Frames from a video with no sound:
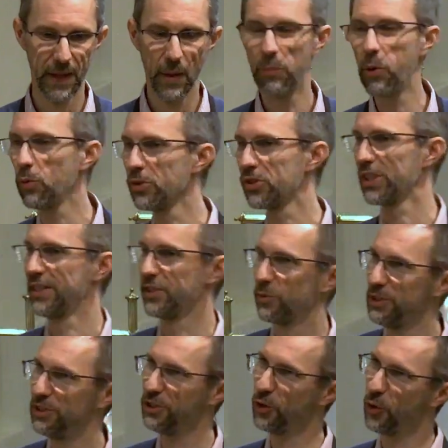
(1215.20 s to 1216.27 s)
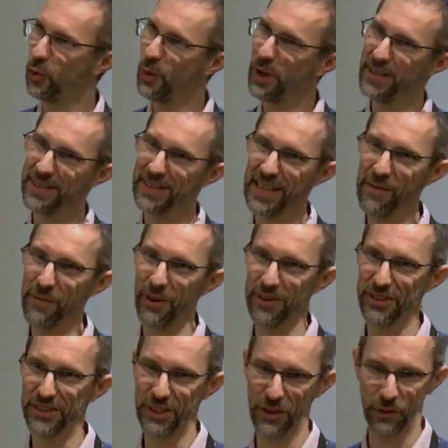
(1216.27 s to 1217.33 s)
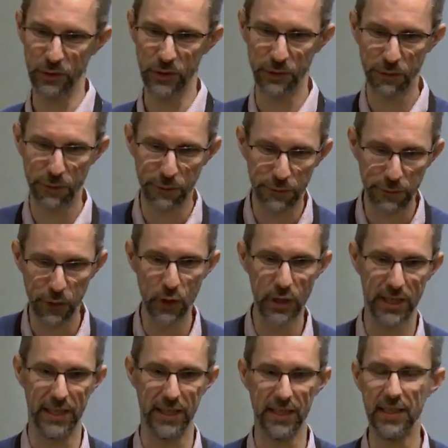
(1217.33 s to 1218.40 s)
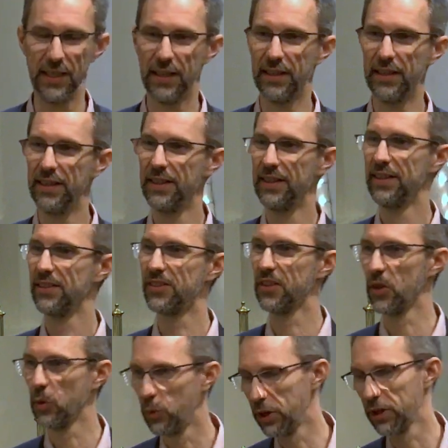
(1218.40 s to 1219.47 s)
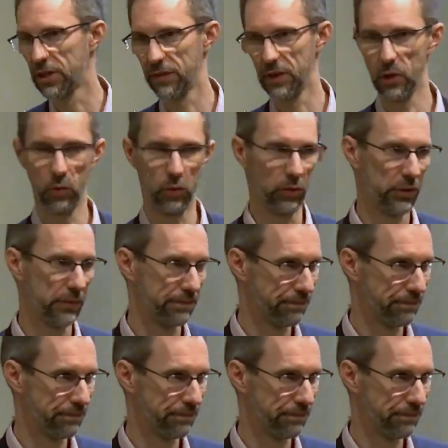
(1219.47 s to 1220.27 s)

Paul says we should always give ourselves fully to the work of the Lord.